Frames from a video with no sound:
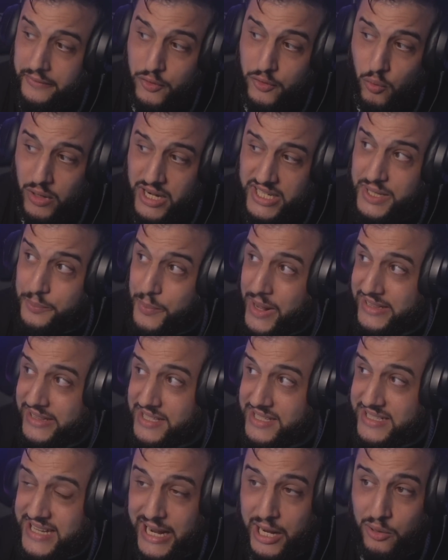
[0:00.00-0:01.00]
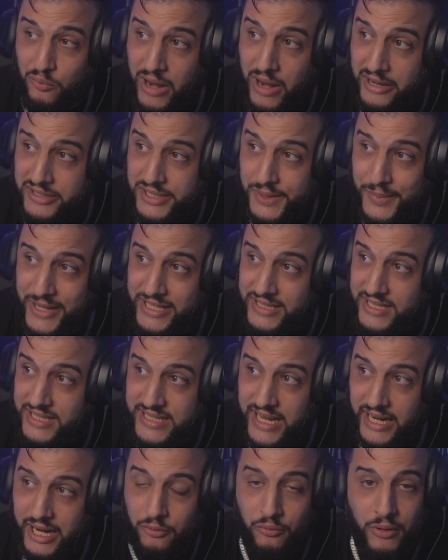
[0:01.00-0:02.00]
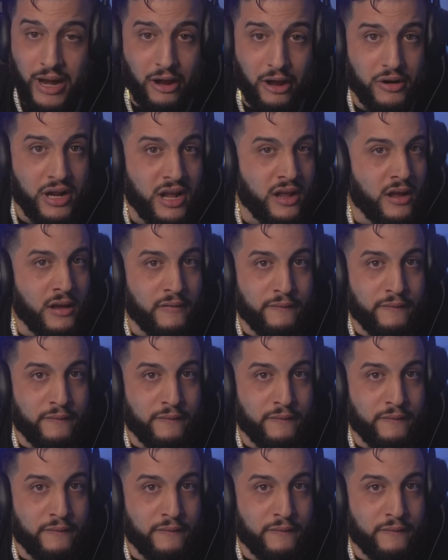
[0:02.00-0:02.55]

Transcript: If you want to debate the second round, debate the second round.